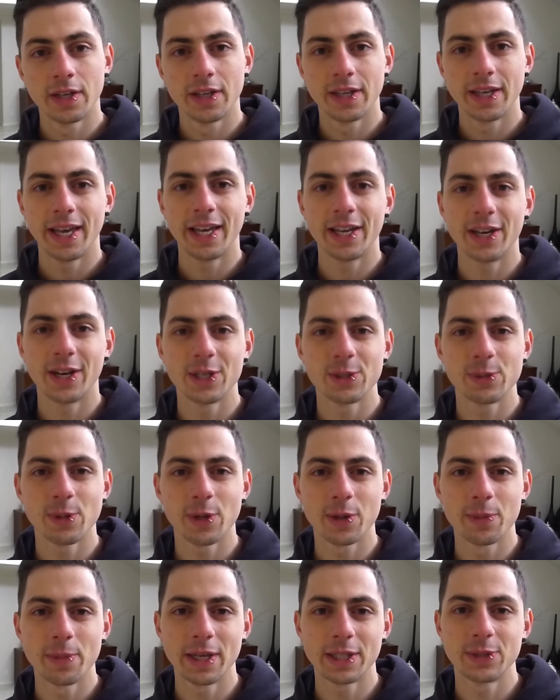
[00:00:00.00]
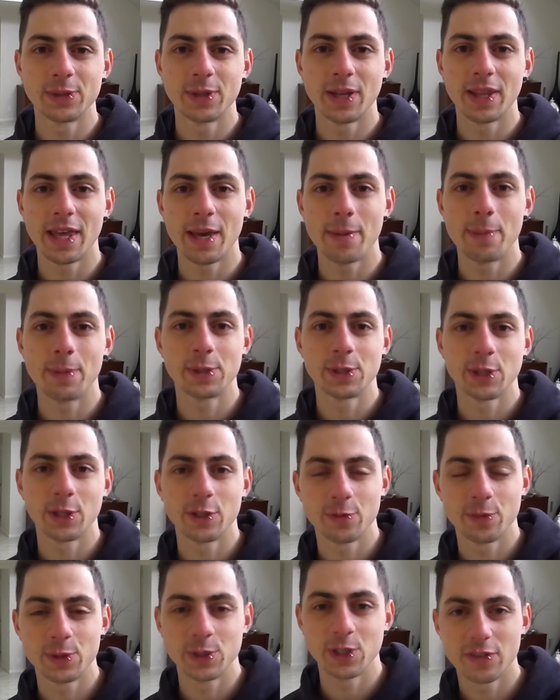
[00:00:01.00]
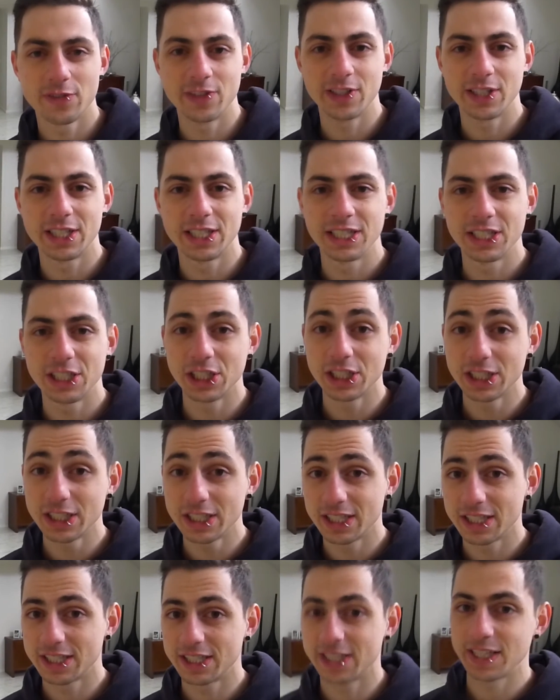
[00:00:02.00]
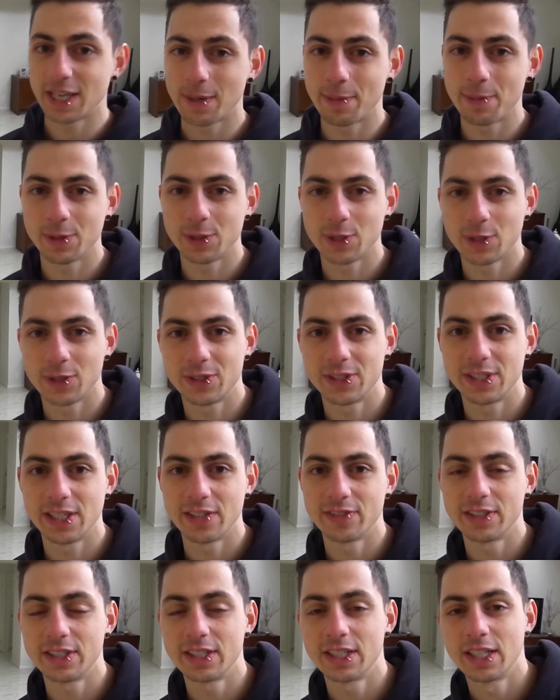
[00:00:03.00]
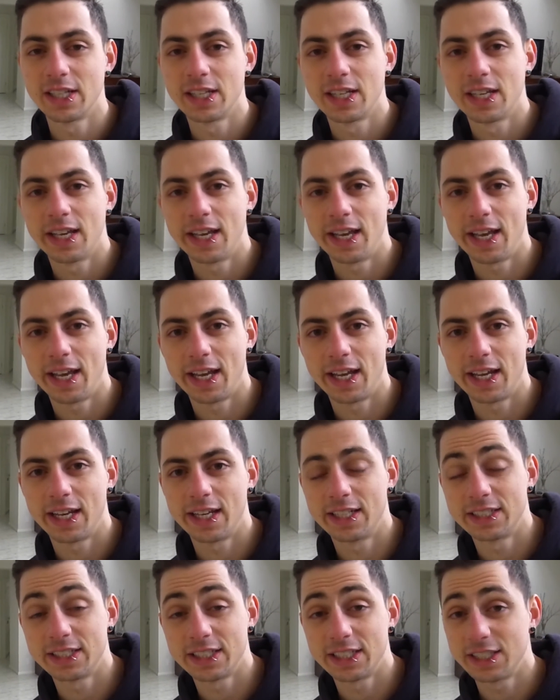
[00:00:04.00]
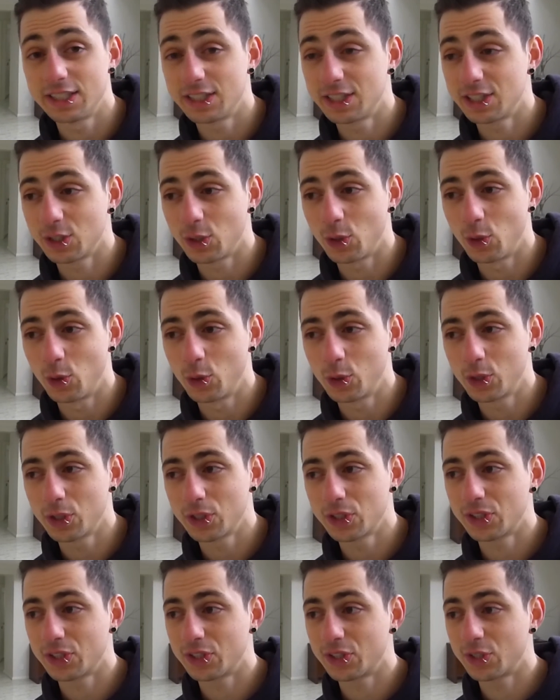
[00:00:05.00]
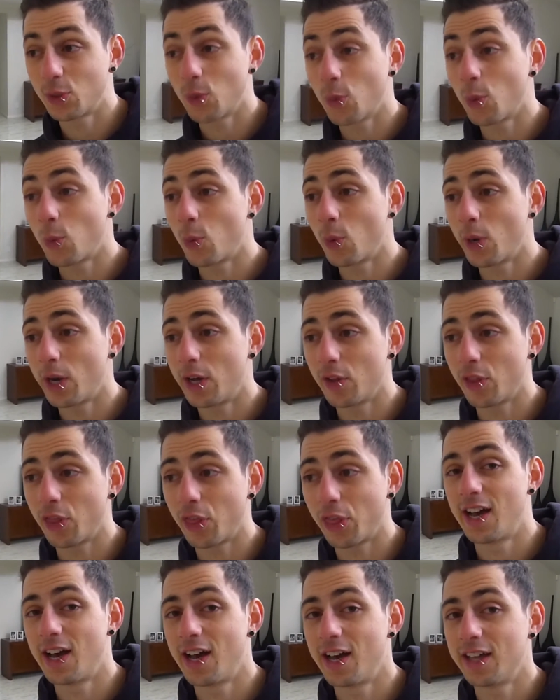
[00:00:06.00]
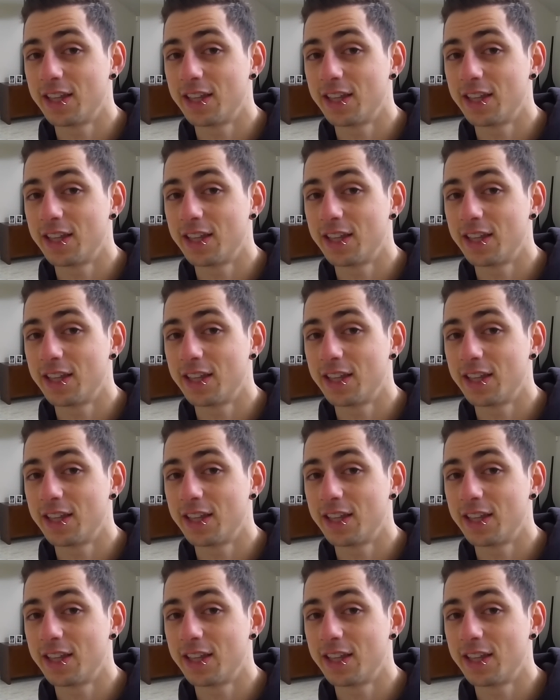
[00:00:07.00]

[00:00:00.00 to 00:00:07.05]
Hey guys, welcome back to another episode of Preserving Condition. This is episode 7 and it's August 12th.